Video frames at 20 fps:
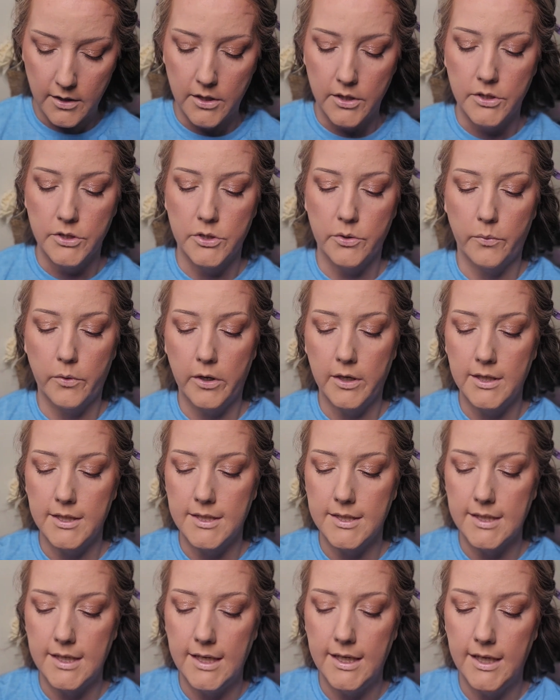So we're going to
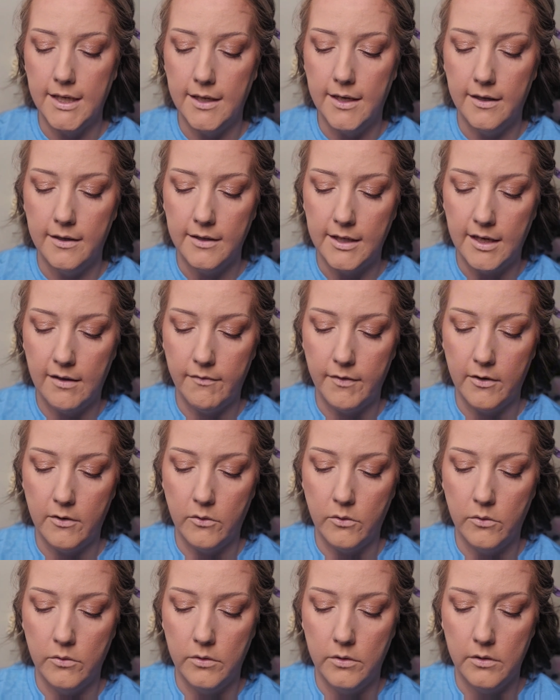see if
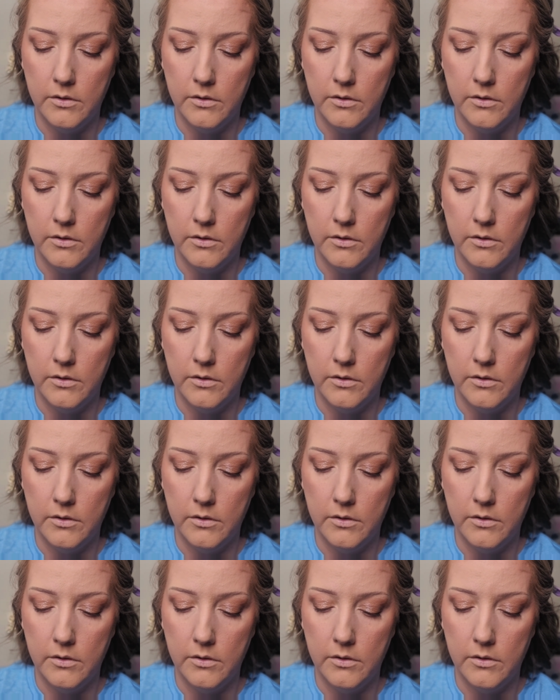it'll